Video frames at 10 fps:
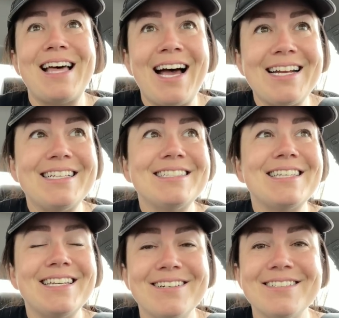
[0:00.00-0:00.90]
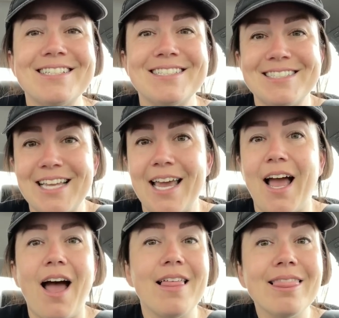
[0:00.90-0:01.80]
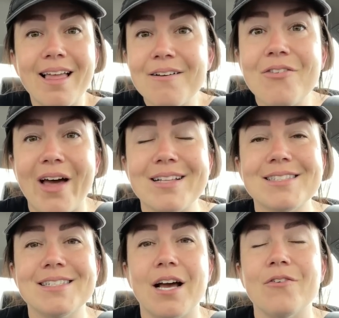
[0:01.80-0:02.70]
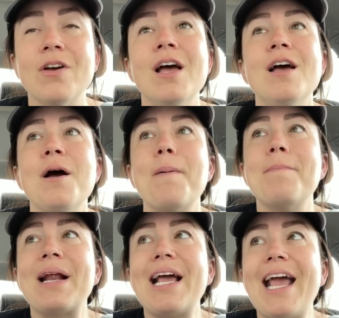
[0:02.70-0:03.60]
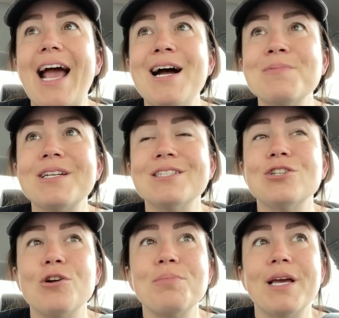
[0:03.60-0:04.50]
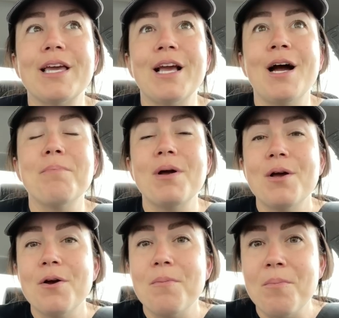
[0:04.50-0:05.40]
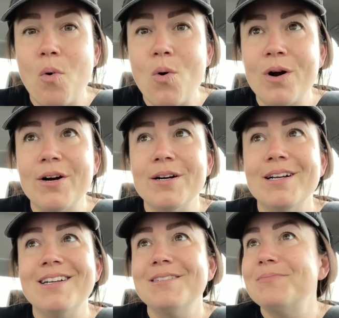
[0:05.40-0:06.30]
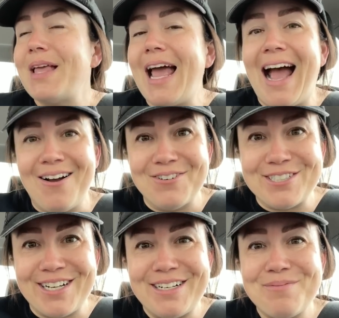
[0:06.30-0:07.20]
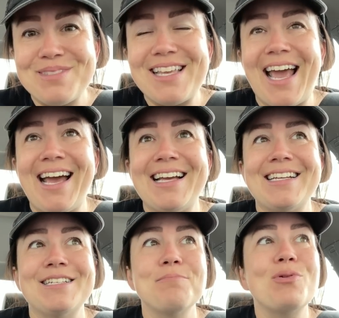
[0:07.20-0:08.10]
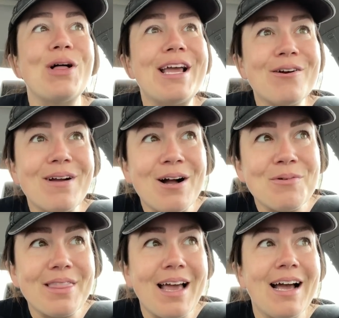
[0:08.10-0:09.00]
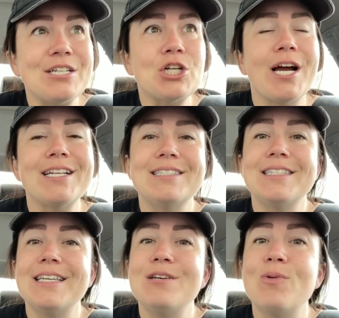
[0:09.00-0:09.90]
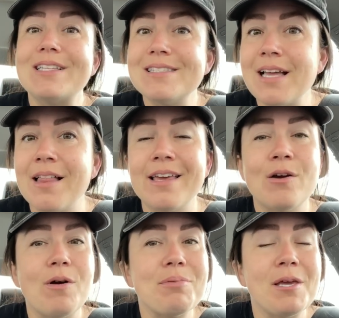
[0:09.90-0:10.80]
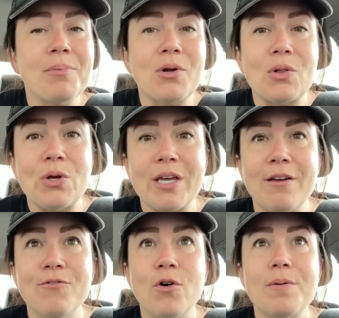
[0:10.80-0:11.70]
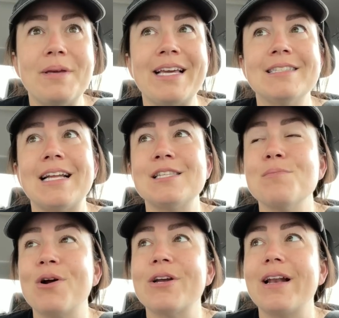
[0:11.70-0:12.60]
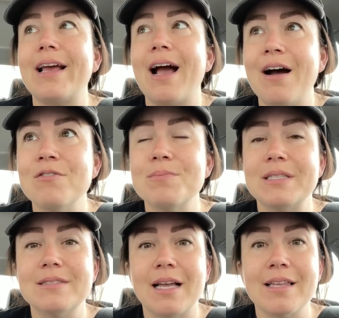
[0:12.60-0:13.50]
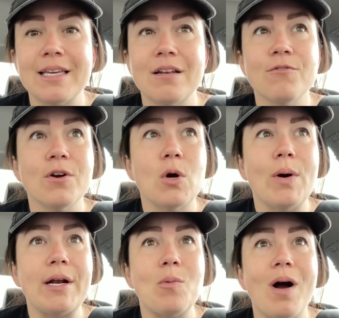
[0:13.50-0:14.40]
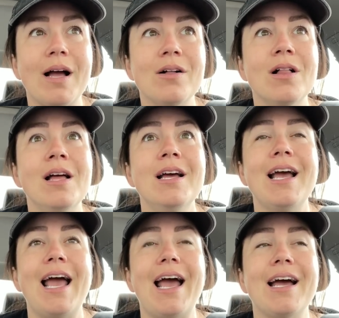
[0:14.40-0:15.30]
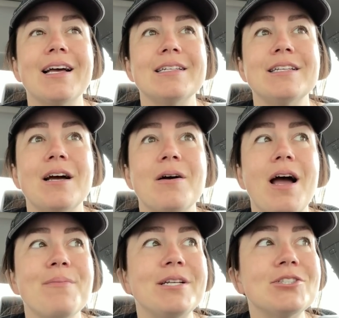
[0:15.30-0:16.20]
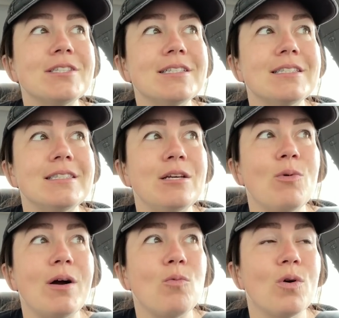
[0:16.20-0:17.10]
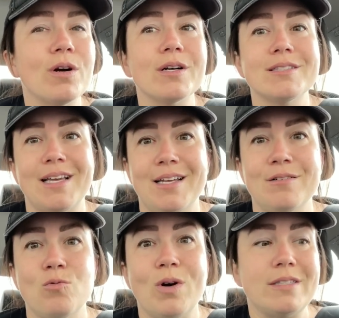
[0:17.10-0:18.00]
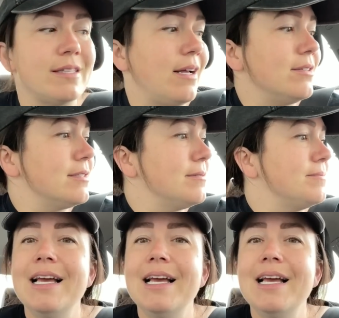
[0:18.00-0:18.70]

That is here to stay. I love that stuff. But I am gonna start picking up more average items and playing around with that, trying to see what's selling, what people are looking for, because that's a market I haven't been selling in for quite a while. And I'm interested to see what works and what sells.